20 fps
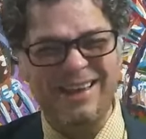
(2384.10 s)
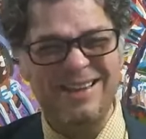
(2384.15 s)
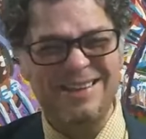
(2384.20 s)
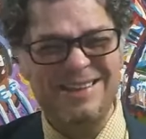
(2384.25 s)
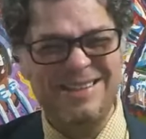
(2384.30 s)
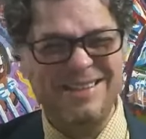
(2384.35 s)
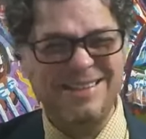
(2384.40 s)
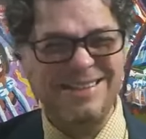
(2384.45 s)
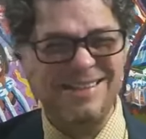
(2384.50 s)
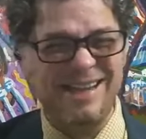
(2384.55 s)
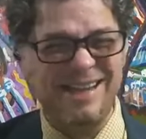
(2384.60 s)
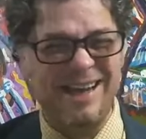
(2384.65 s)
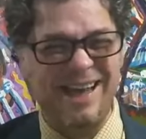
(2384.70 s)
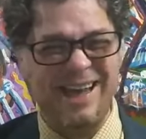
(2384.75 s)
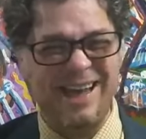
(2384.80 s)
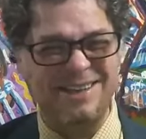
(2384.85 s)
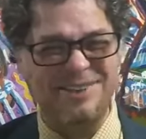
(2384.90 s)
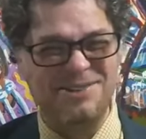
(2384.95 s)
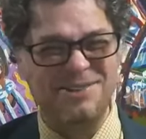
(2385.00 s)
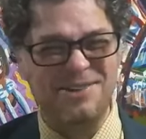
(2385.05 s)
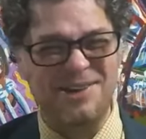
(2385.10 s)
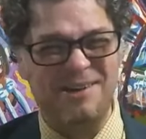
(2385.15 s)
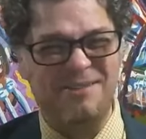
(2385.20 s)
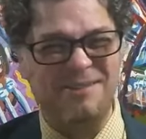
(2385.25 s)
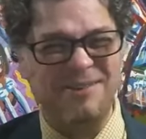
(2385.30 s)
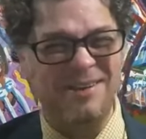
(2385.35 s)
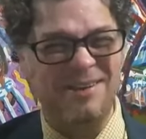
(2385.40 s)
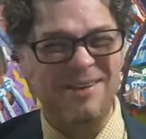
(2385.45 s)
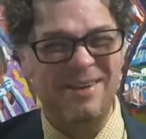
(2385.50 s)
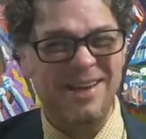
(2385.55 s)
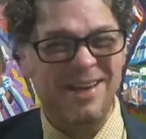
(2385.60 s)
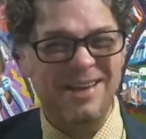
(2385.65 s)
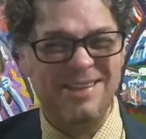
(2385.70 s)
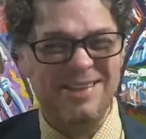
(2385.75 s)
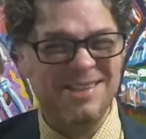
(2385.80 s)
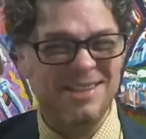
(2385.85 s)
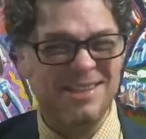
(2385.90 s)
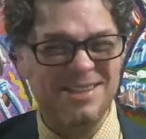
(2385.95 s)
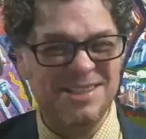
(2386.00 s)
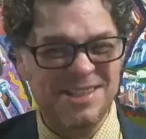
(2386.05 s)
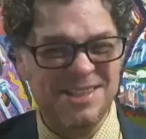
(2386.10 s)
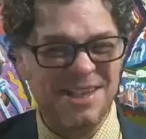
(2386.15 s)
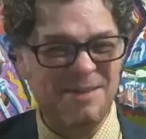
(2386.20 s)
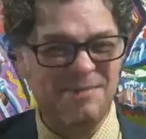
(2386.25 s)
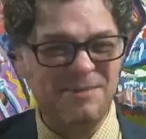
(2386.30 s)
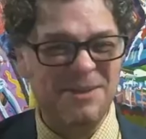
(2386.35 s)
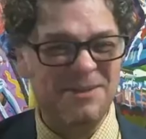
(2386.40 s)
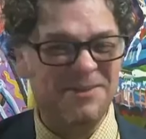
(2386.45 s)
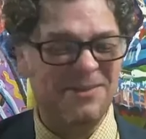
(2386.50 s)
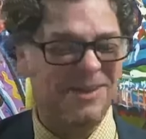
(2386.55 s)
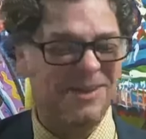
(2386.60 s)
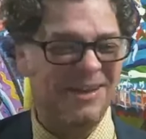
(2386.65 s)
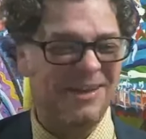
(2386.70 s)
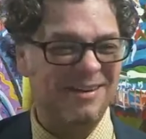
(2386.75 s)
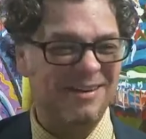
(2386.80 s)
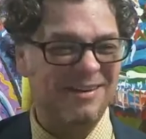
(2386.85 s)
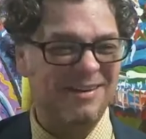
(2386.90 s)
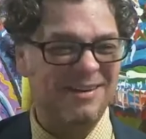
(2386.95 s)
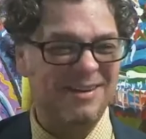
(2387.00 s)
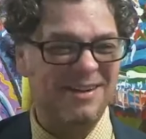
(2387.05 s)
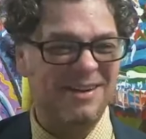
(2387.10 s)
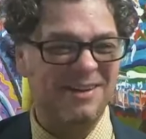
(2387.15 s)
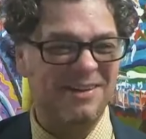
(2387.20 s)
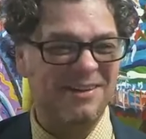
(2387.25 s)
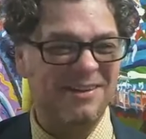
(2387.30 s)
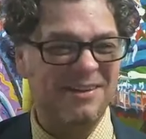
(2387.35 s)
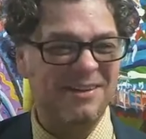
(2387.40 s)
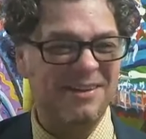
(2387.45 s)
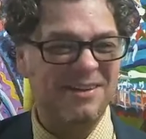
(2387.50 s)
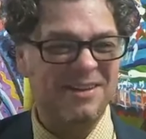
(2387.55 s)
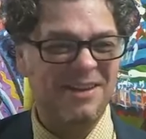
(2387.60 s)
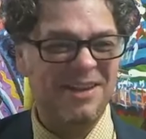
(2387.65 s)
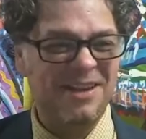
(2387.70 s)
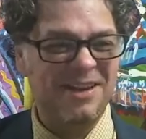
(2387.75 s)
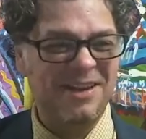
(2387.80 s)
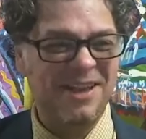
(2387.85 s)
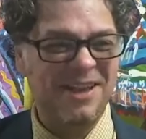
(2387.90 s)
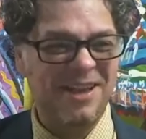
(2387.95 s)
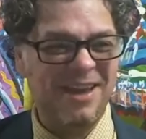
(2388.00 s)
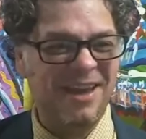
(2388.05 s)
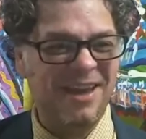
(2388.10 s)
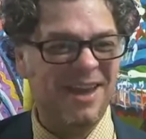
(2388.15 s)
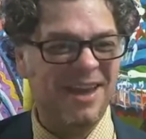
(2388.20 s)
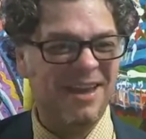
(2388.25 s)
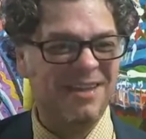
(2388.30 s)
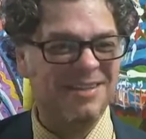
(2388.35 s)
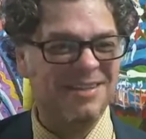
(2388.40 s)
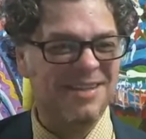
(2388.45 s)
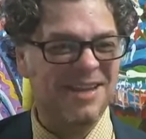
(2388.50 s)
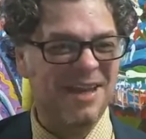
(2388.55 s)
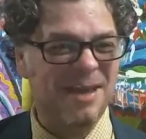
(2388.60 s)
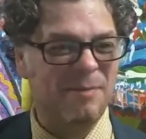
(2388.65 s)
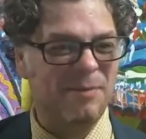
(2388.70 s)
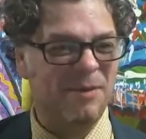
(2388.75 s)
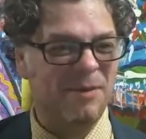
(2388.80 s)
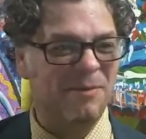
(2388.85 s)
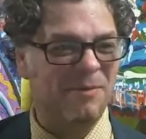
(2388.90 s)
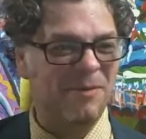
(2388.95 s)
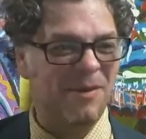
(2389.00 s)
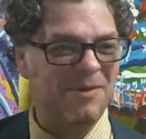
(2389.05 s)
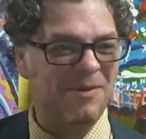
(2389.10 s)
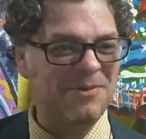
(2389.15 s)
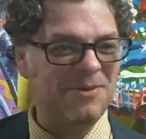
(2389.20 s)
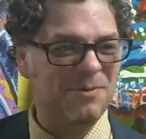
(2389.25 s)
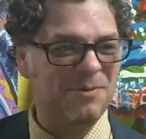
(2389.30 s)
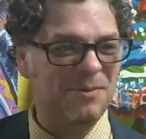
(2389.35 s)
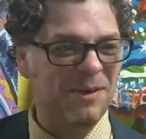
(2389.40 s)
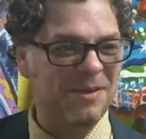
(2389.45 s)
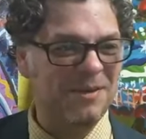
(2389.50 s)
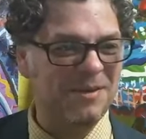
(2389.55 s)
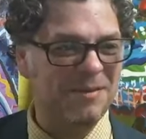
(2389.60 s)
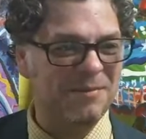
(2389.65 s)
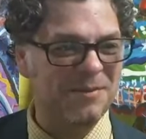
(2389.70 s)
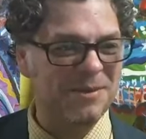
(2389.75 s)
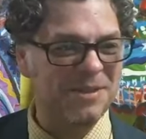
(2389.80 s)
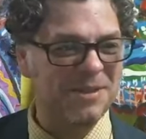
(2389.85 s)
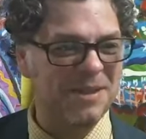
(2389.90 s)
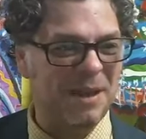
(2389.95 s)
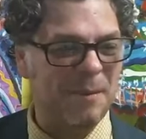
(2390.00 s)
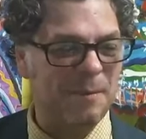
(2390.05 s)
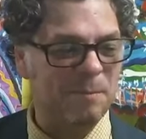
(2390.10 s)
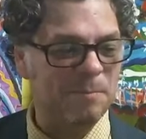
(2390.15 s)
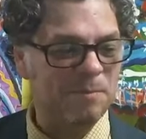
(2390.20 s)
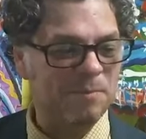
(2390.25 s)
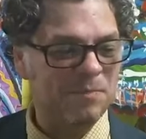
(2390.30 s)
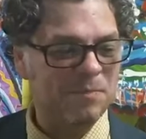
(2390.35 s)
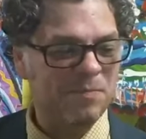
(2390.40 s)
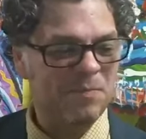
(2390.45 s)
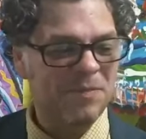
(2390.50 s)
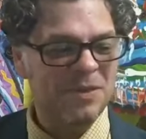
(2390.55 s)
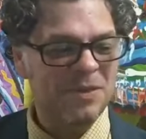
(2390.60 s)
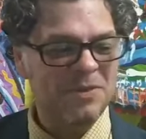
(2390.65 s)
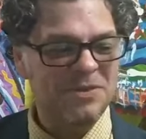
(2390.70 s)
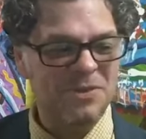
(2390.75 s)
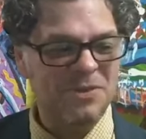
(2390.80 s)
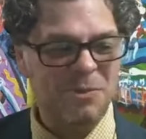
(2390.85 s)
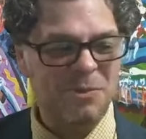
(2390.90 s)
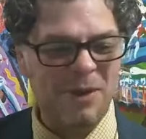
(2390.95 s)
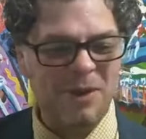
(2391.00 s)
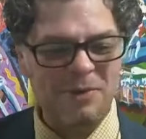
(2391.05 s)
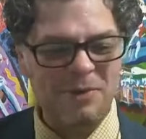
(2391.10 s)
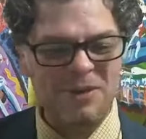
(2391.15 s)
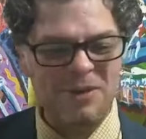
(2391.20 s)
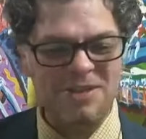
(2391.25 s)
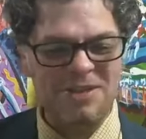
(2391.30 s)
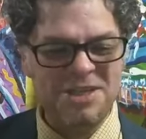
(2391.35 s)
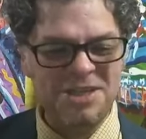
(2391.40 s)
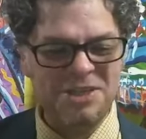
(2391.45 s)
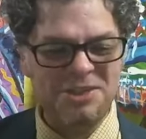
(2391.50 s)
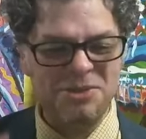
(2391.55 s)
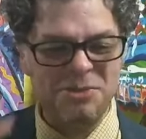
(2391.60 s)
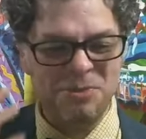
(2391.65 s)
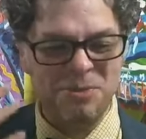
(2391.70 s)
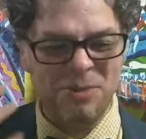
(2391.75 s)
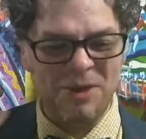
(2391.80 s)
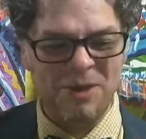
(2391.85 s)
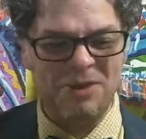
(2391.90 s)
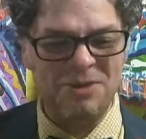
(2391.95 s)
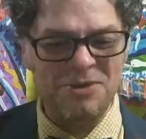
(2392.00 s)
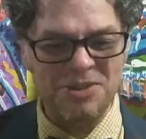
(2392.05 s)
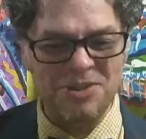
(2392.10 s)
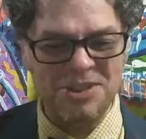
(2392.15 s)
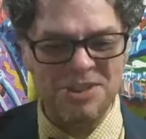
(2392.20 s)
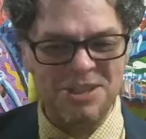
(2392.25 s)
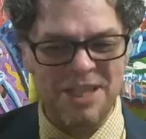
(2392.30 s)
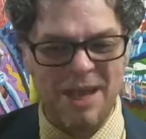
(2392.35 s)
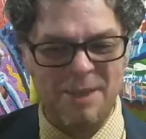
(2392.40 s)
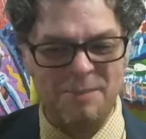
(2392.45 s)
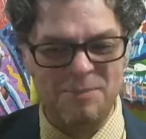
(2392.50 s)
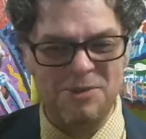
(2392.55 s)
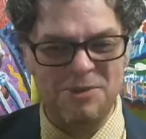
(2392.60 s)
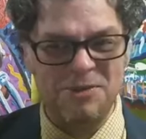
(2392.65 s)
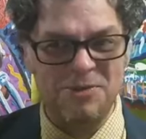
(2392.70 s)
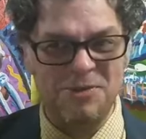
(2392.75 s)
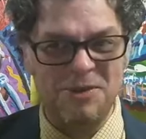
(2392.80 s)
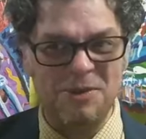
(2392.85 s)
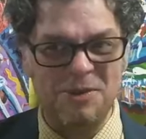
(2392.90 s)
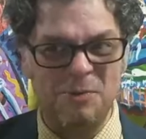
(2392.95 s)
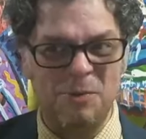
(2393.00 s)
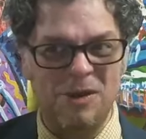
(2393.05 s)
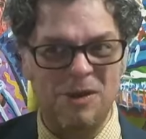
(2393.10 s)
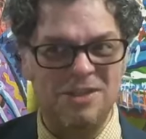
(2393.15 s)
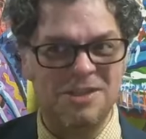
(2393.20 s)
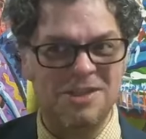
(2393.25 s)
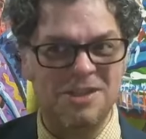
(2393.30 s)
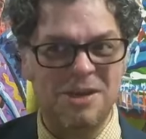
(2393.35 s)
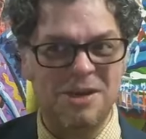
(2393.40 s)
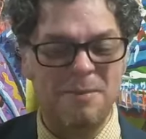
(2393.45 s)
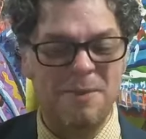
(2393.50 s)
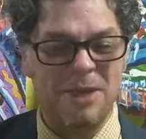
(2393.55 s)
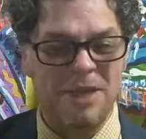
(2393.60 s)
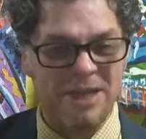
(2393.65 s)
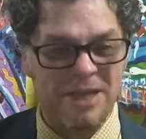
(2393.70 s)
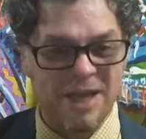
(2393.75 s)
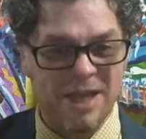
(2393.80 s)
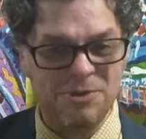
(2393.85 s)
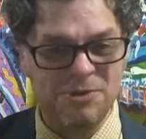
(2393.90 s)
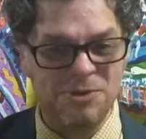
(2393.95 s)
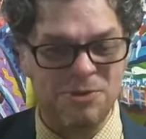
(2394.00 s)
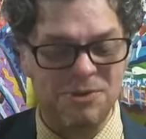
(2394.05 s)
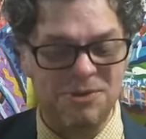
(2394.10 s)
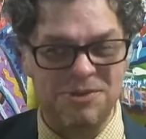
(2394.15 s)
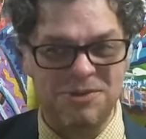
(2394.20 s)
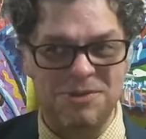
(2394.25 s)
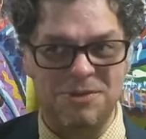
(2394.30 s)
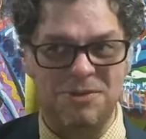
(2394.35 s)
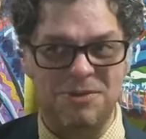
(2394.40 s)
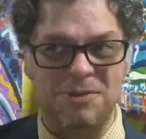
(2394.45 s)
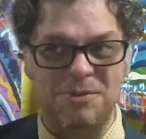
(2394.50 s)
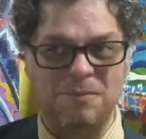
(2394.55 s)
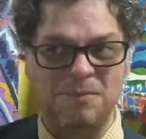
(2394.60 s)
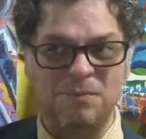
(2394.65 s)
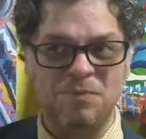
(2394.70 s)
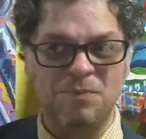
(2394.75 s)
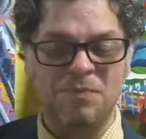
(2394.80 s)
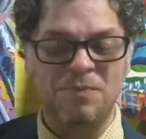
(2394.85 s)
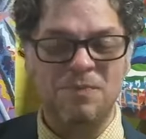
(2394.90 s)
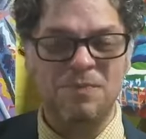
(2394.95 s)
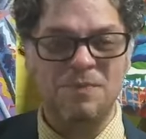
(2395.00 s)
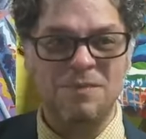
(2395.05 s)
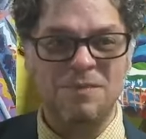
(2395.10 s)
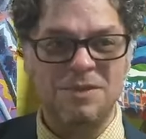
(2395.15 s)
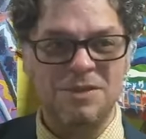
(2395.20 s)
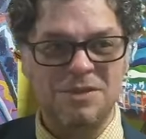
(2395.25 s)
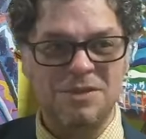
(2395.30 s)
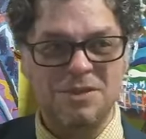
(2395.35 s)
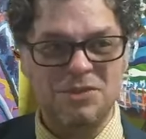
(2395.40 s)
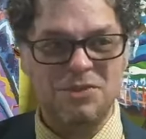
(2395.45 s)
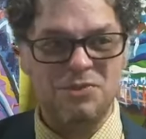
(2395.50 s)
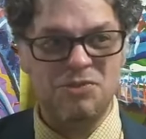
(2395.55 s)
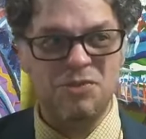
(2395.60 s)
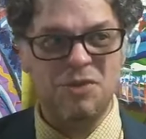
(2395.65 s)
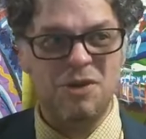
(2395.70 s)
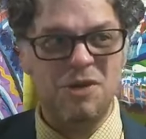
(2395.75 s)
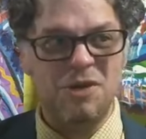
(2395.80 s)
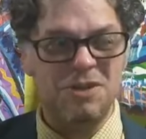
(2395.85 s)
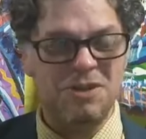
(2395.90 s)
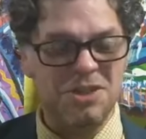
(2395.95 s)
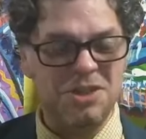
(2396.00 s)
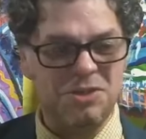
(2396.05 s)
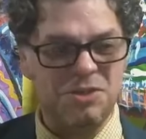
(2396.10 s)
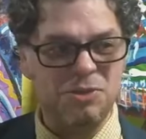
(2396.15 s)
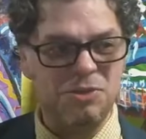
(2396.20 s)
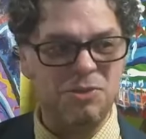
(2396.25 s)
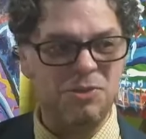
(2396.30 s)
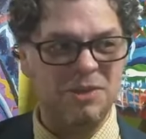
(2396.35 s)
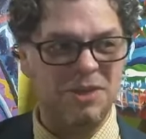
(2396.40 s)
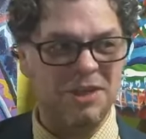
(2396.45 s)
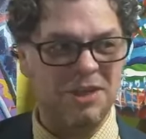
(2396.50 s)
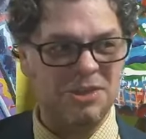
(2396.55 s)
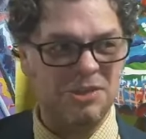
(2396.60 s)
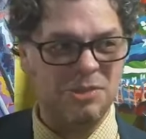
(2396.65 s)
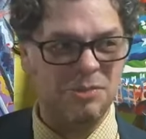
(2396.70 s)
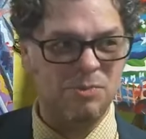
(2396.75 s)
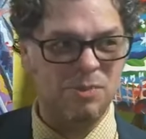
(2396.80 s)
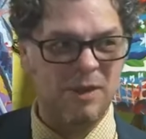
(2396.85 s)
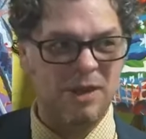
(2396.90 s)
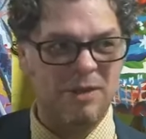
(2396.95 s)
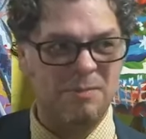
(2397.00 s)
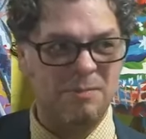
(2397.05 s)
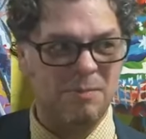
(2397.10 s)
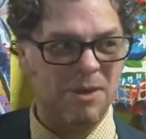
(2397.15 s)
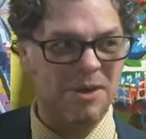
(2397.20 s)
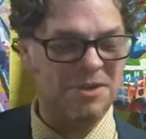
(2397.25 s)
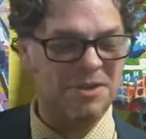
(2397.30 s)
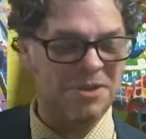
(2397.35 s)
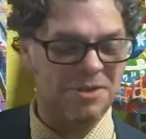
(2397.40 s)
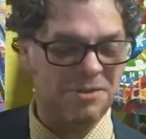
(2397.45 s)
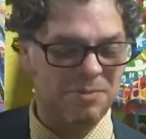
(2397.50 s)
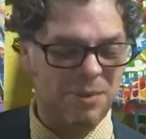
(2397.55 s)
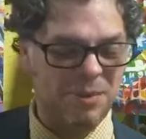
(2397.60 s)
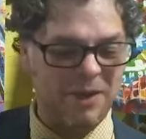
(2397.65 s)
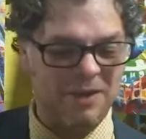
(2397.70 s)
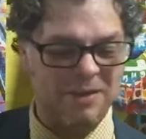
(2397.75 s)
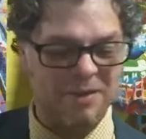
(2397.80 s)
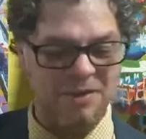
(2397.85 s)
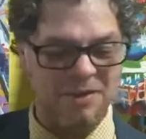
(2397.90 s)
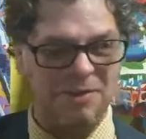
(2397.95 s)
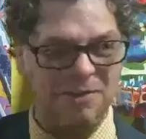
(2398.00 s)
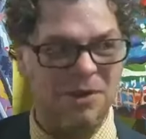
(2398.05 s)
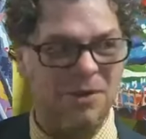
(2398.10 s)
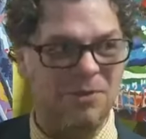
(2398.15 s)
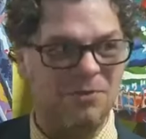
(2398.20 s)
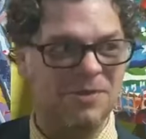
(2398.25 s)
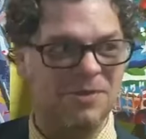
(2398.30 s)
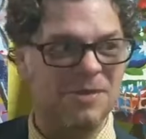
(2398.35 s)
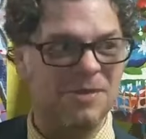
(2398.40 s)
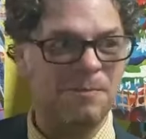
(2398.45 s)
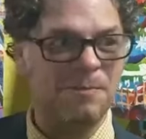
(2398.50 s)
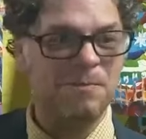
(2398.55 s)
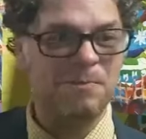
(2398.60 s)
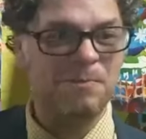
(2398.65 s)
She said, I got in trouble. I said, just keep doing it. You know, they can't stop you. Why would you want them to stop? So why would a teacher want you to stop doing what's coming natural to you? She's drawing, she's doodling, she's writing margins, writing little notes.